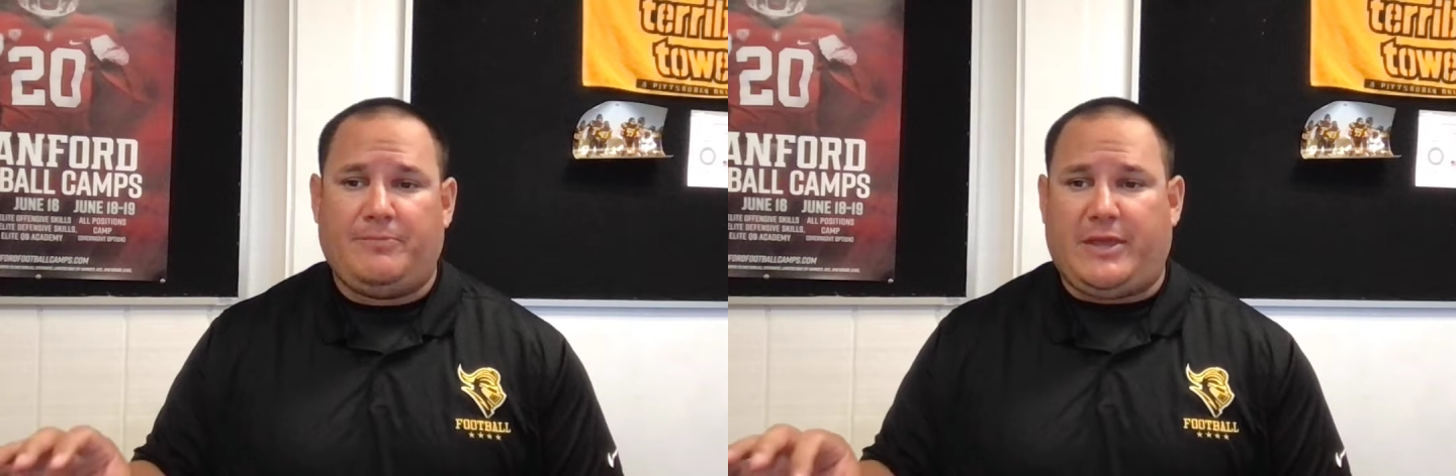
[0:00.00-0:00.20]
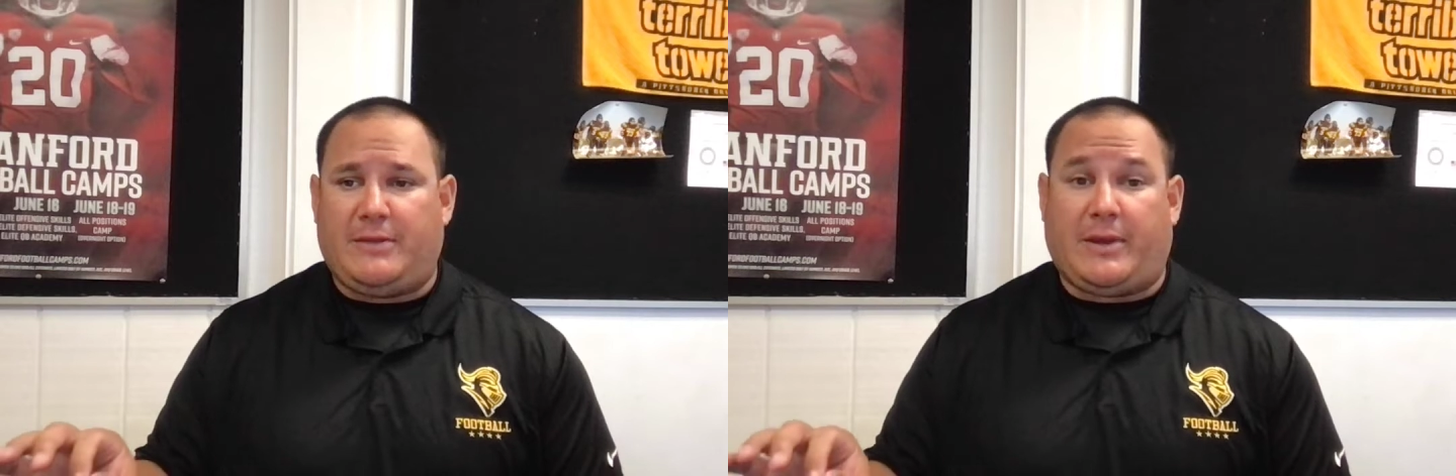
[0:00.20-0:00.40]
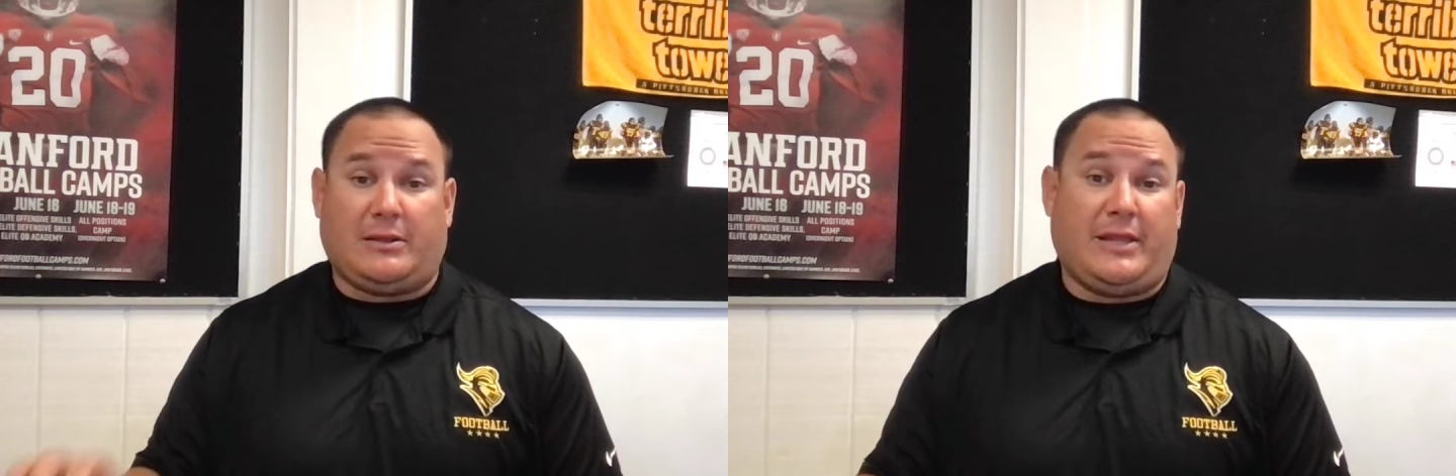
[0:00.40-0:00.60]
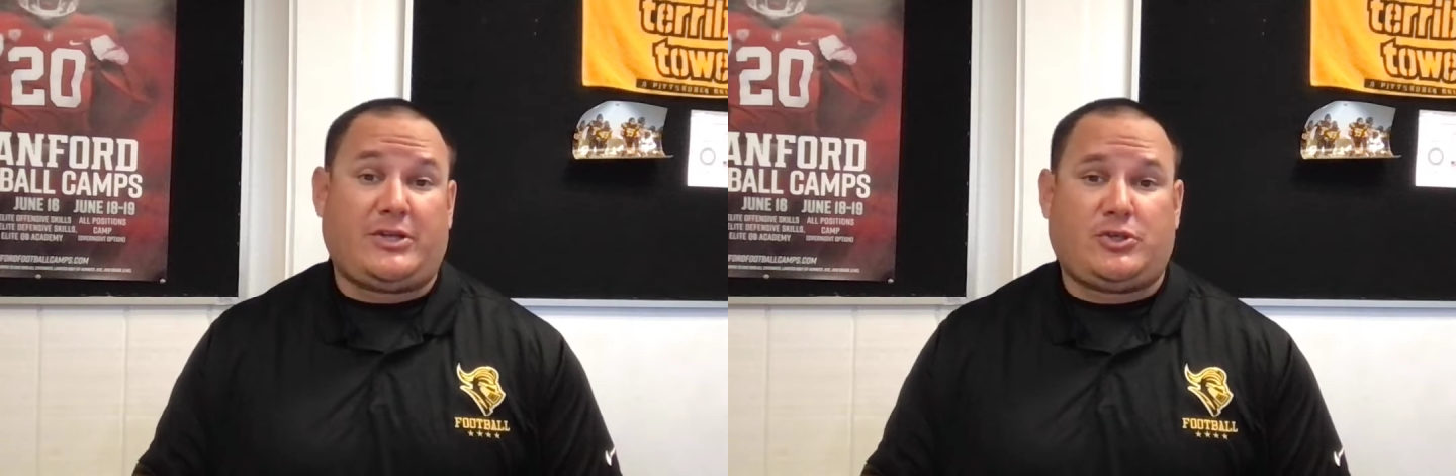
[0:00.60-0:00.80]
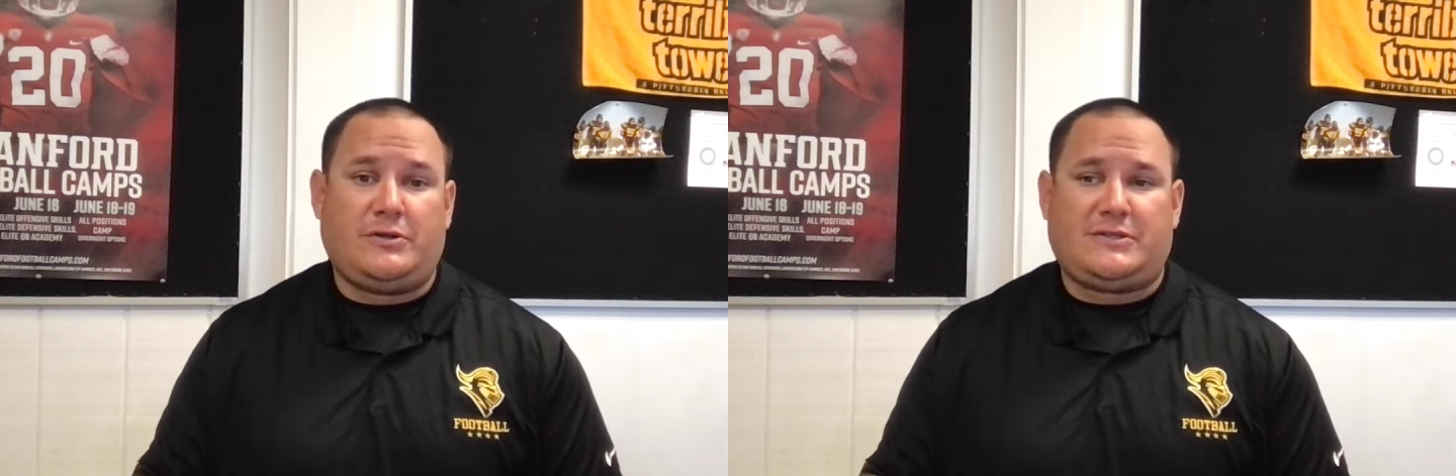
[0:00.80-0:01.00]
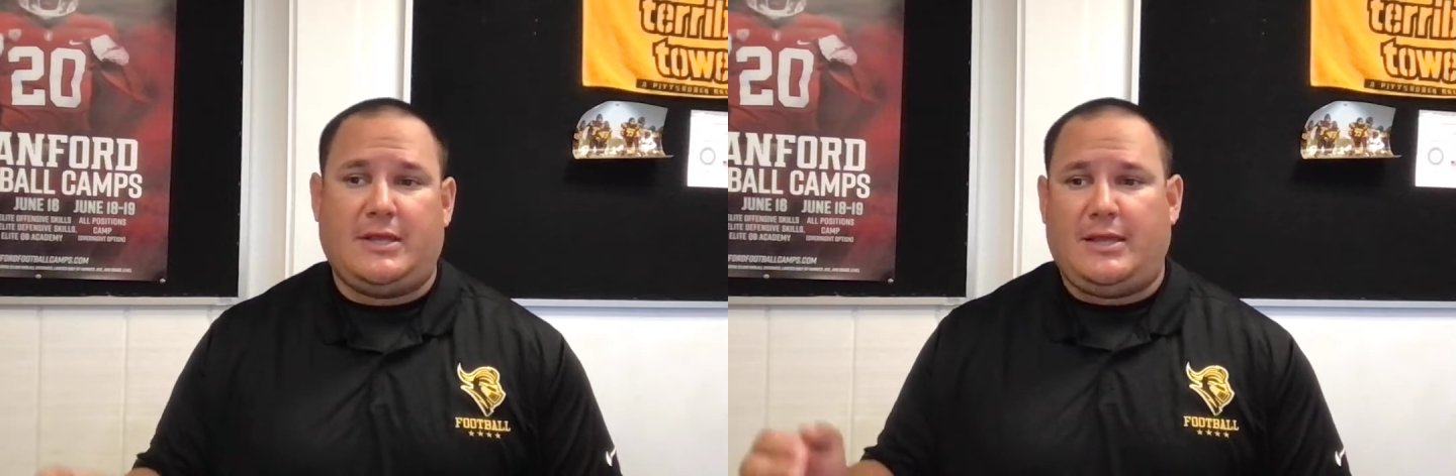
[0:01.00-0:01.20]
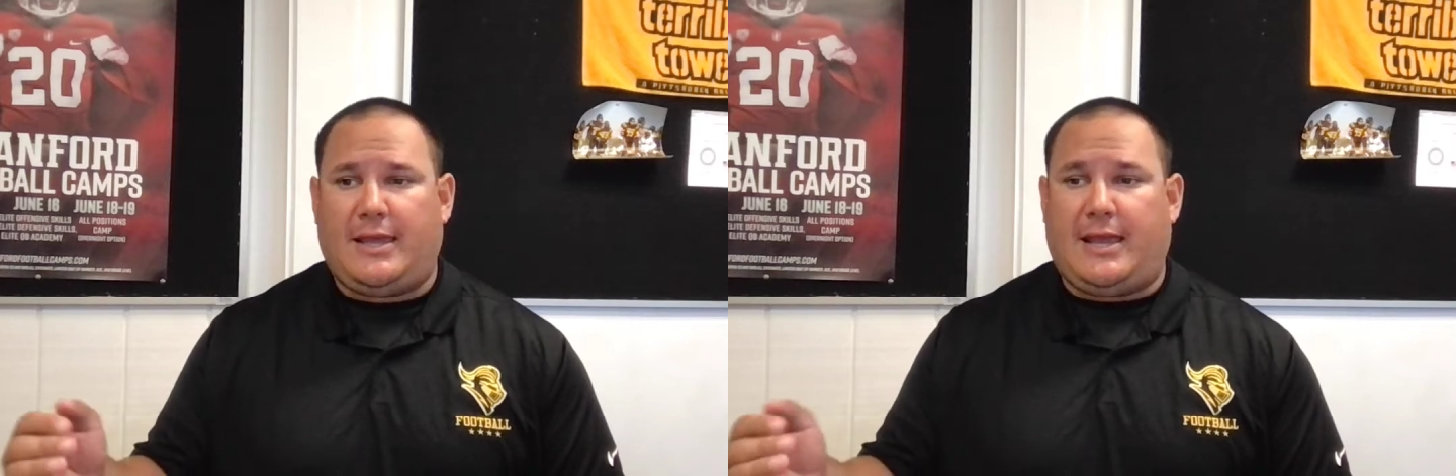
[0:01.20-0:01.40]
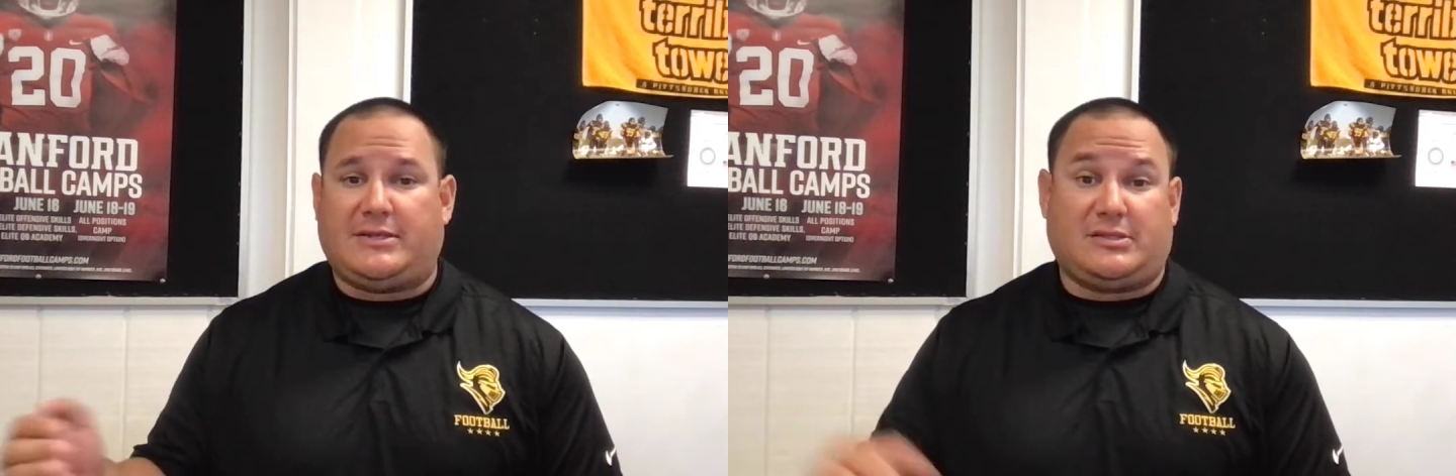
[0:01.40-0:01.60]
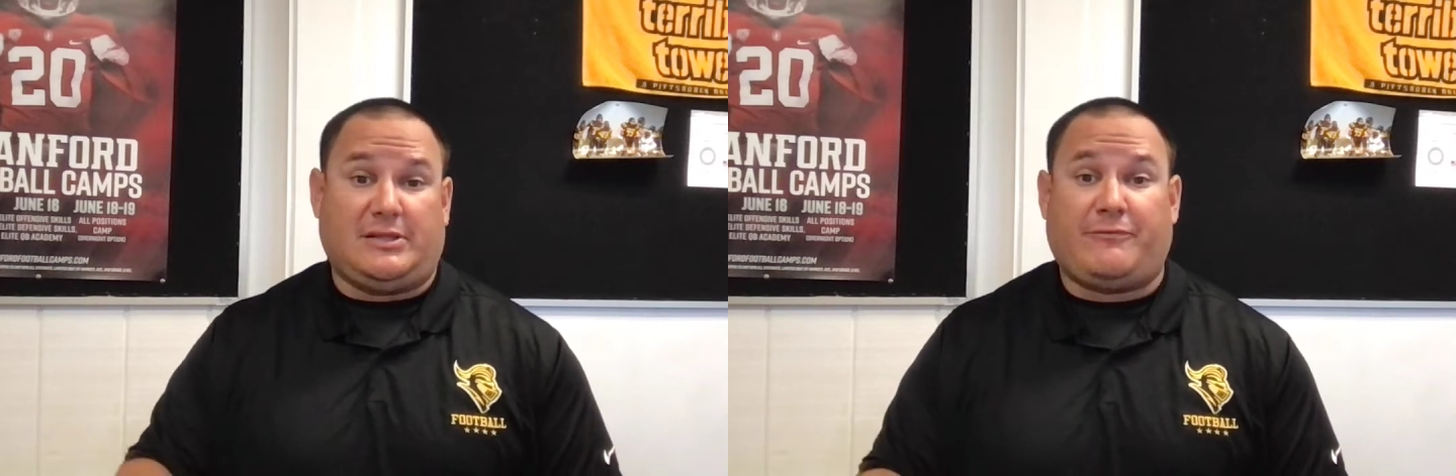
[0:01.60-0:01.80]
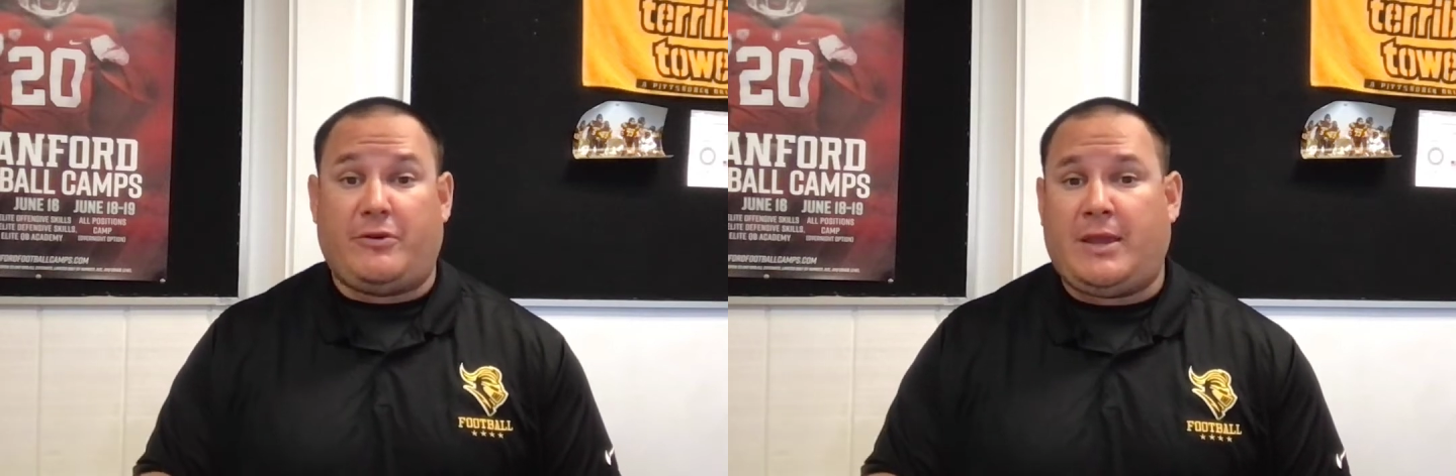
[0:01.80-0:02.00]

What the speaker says: in my lectures and delivery